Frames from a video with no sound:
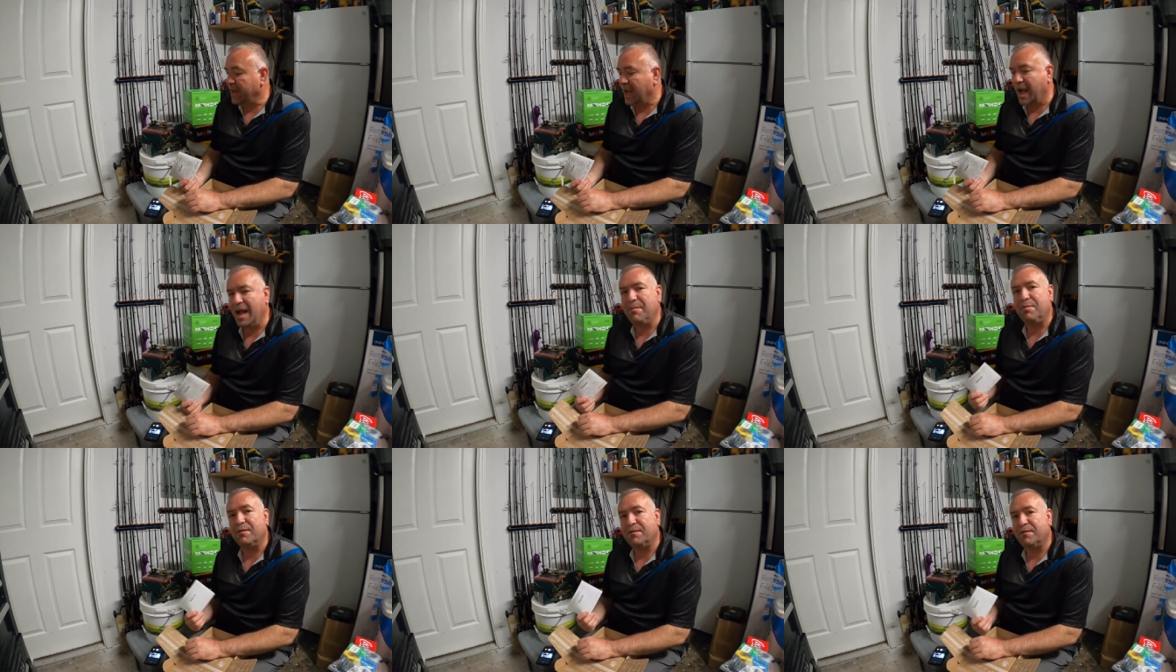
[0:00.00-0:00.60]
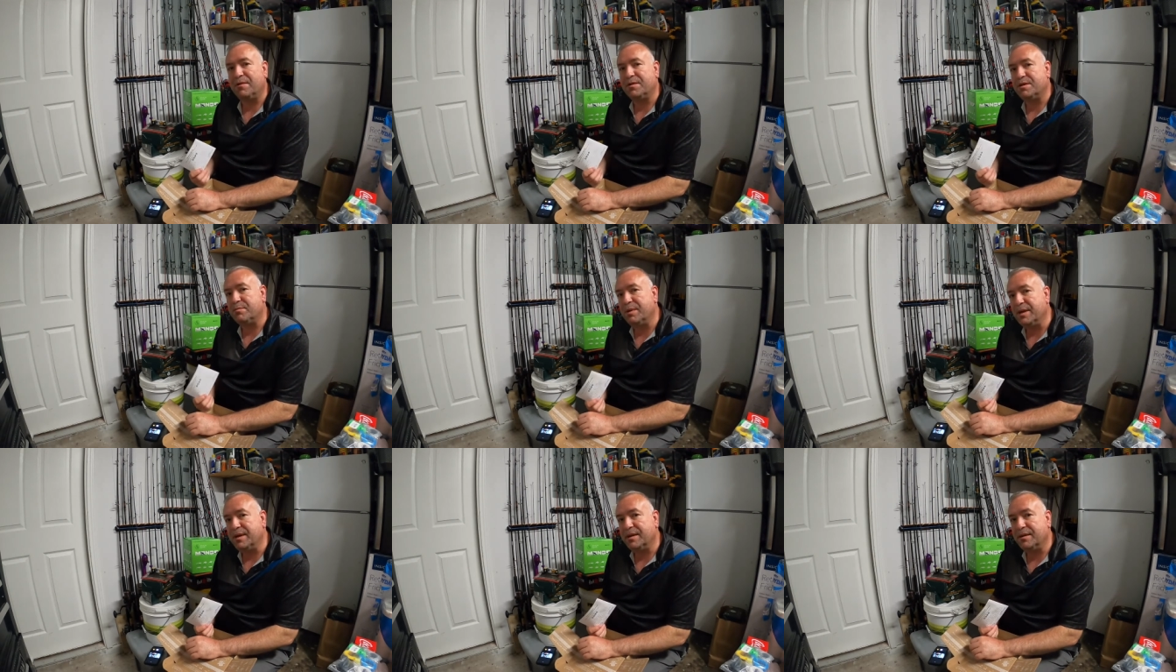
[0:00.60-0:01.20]
I prefer
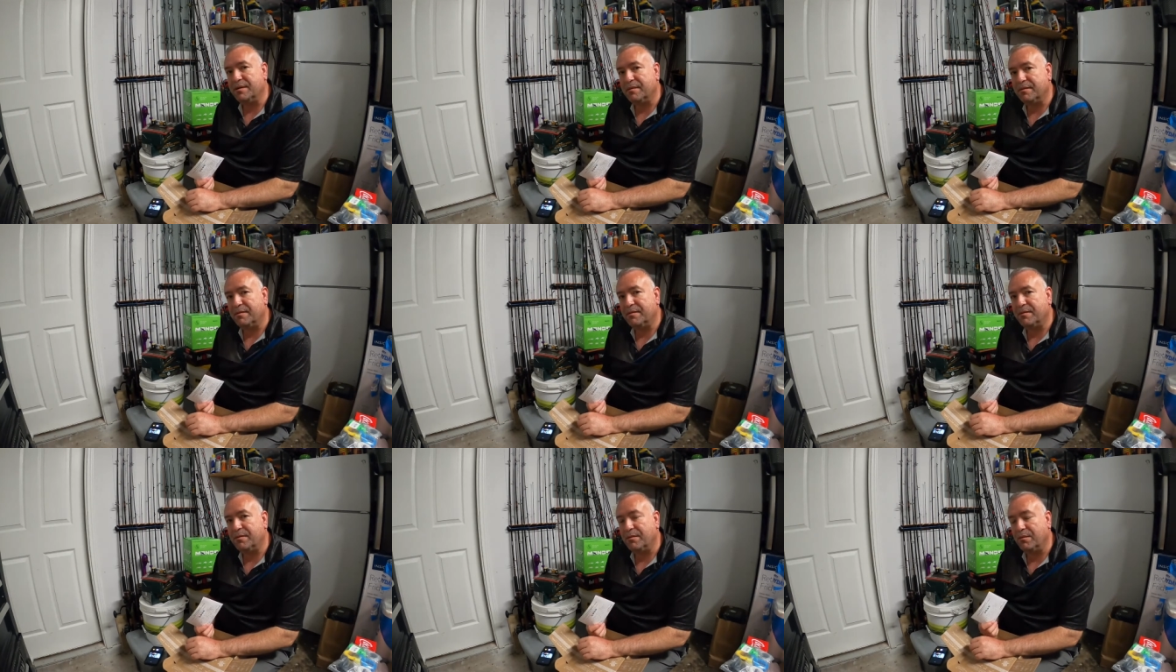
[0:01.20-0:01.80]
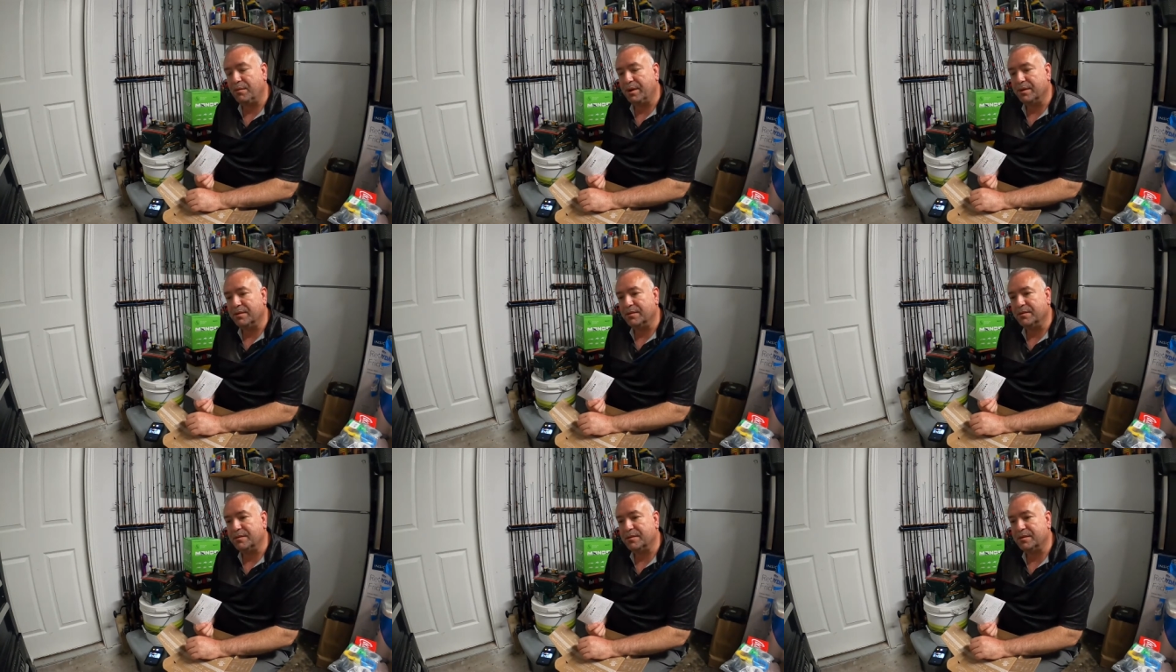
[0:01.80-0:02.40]
spinning
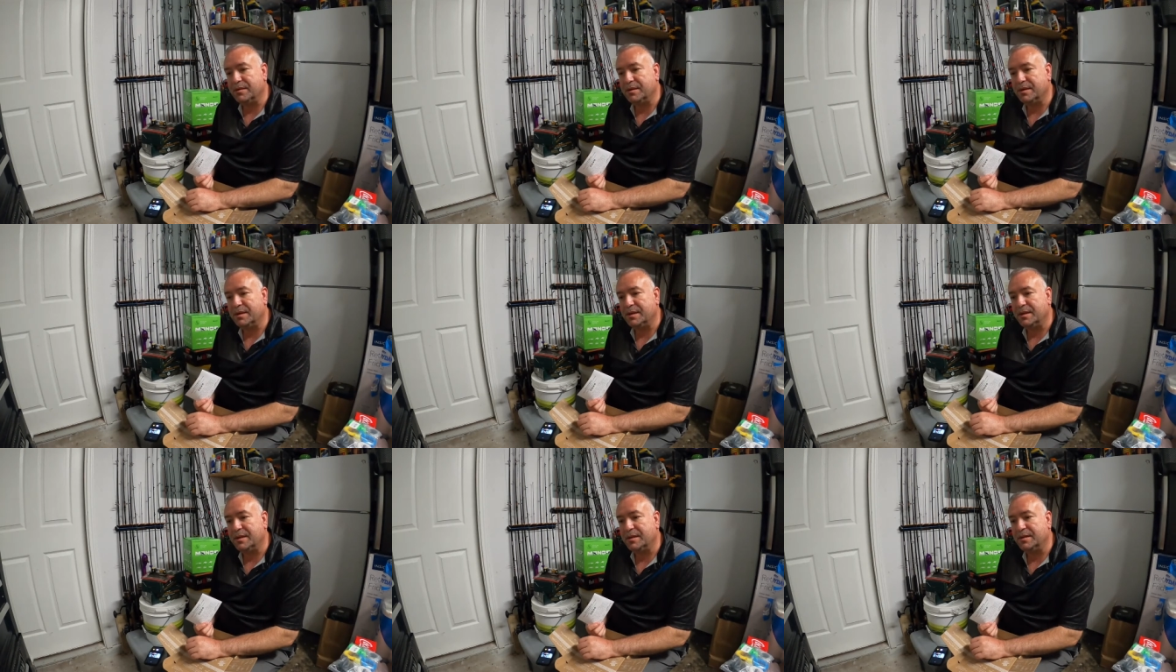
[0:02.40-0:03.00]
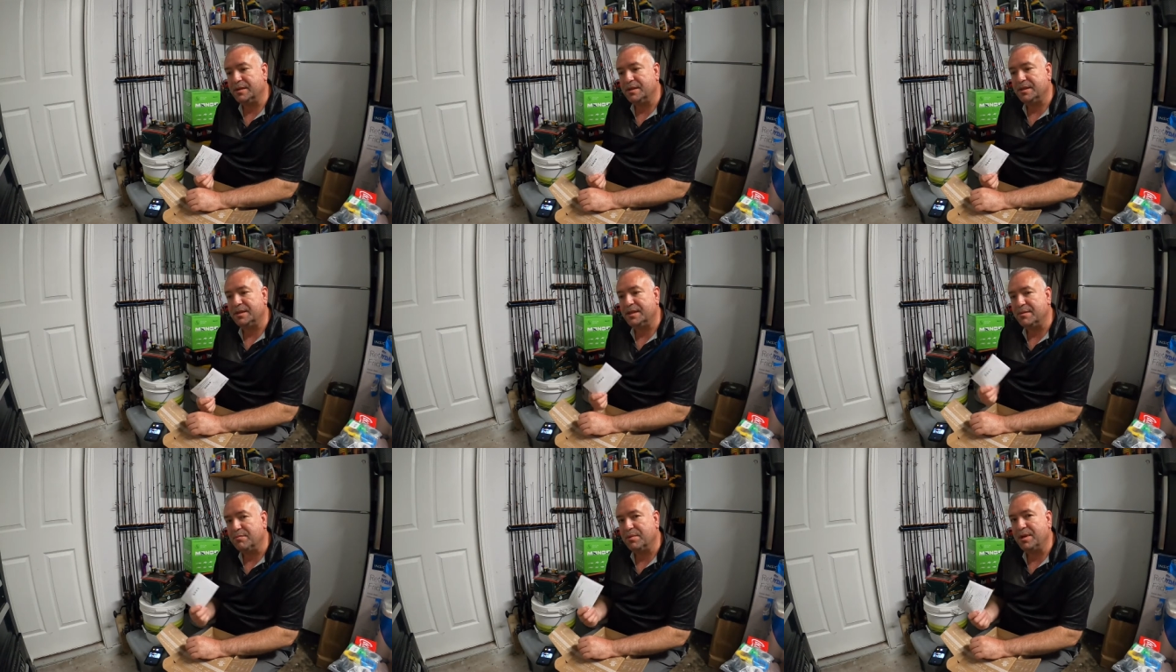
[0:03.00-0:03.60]
reels
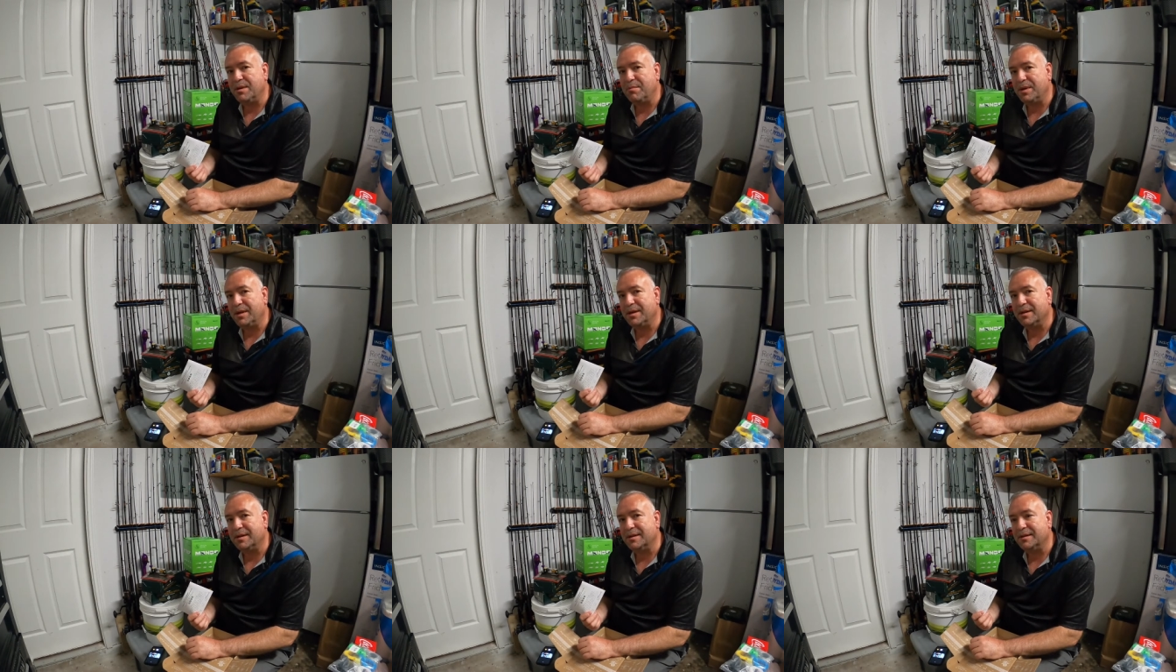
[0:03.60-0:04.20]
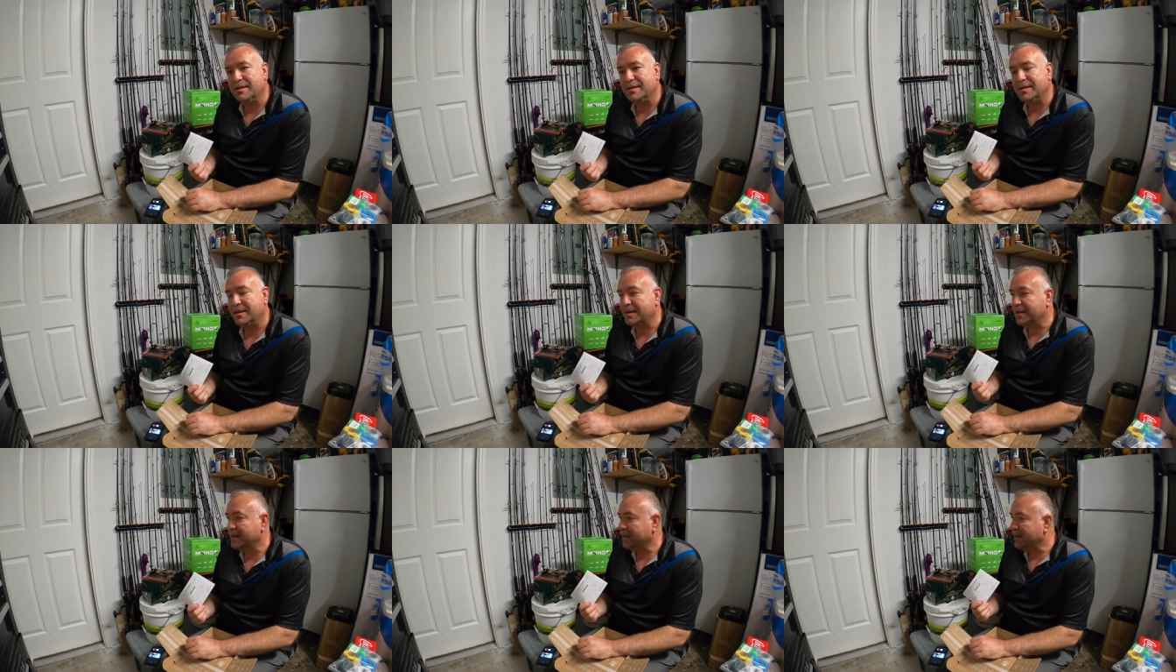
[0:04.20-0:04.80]
just simply because
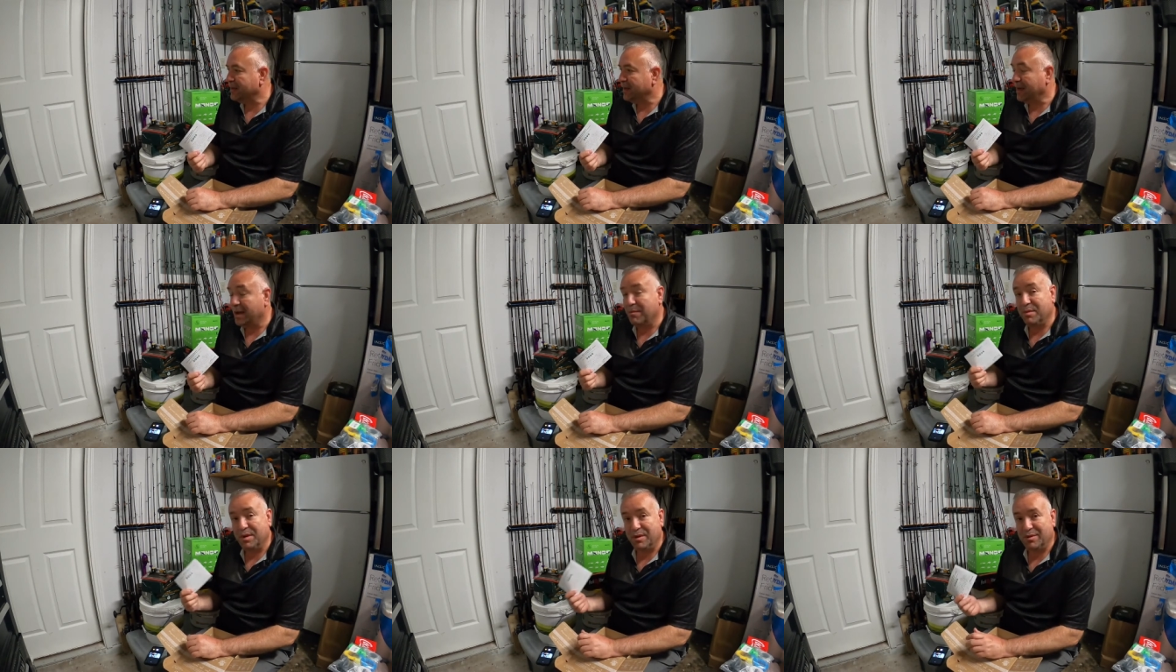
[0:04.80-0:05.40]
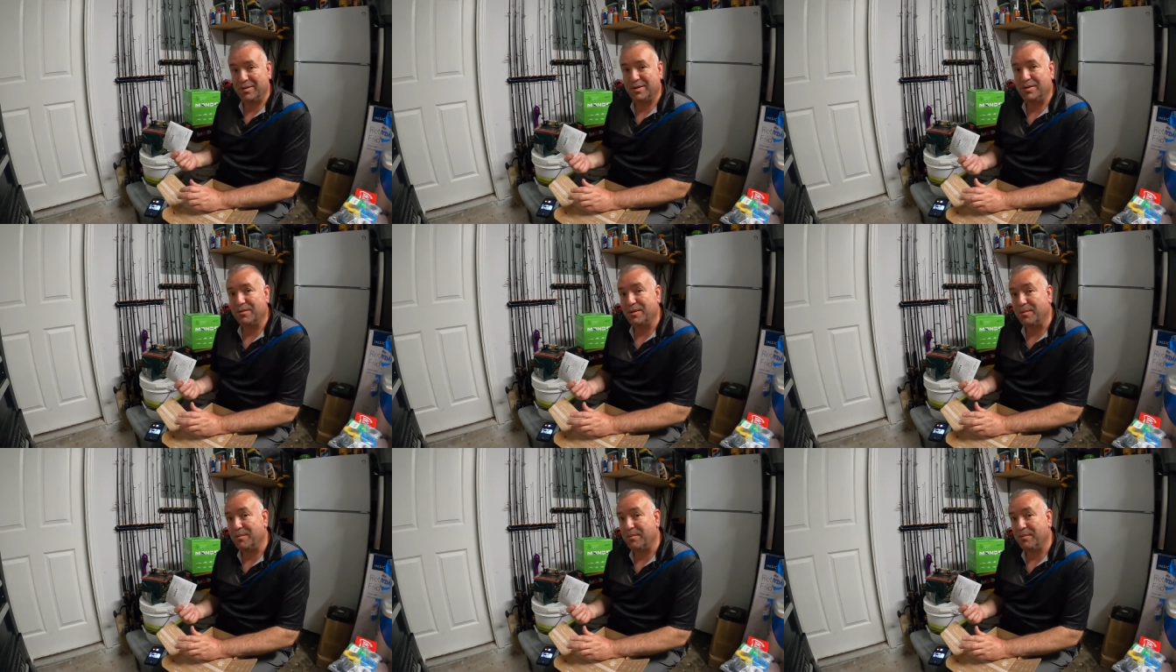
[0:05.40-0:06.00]
I'm used to
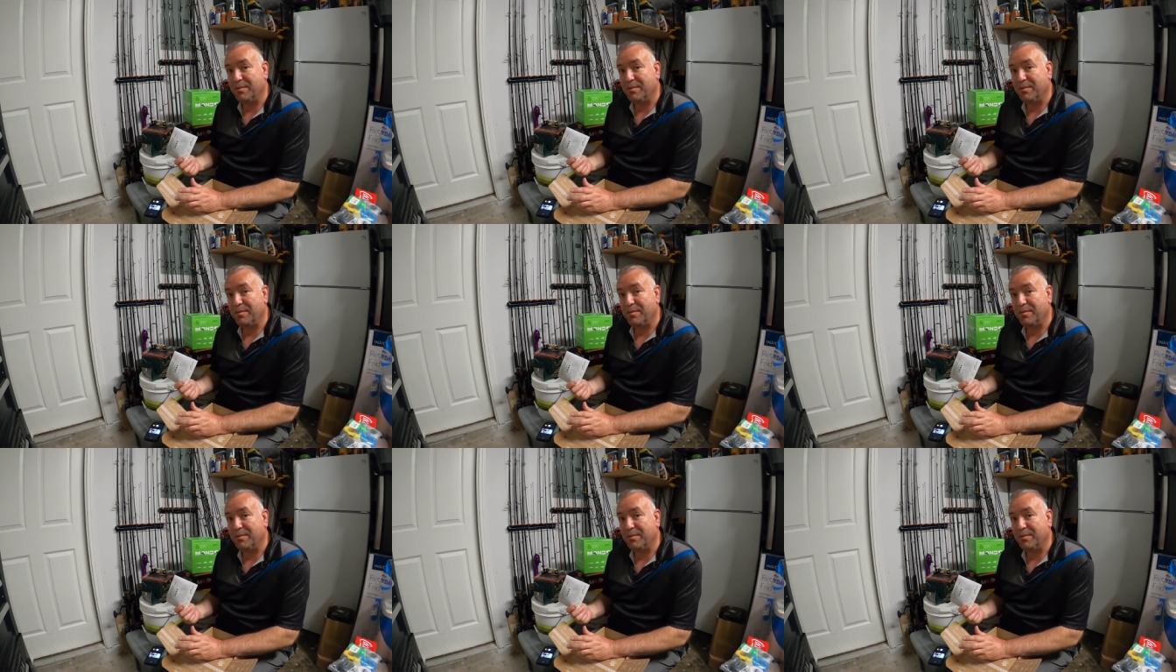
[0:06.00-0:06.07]
them.